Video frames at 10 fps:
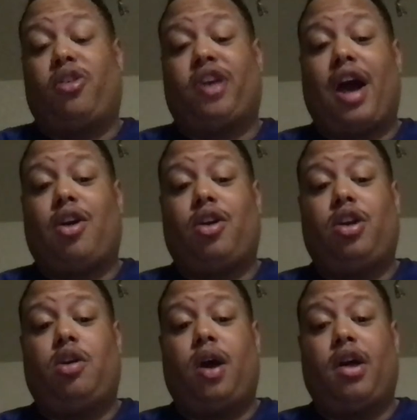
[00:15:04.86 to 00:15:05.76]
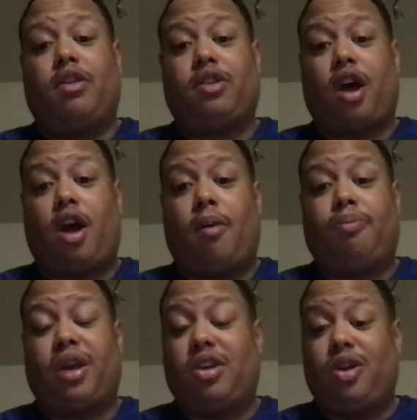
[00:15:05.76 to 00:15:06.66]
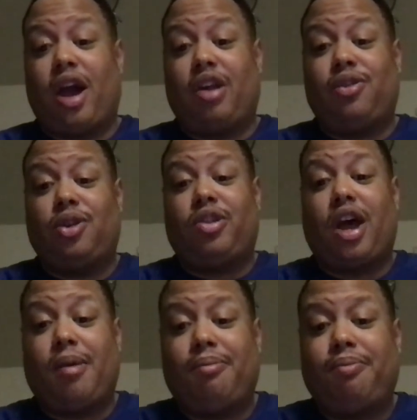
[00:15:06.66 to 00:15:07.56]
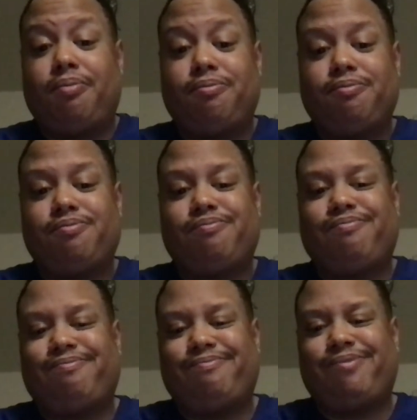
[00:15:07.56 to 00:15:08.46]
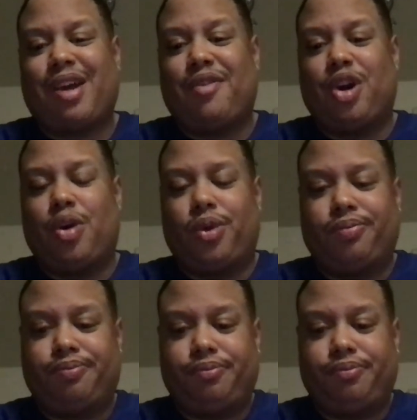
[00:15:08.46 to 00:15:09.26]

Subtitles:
soccer in the U.S. Thank you guys for your time. Have a good one.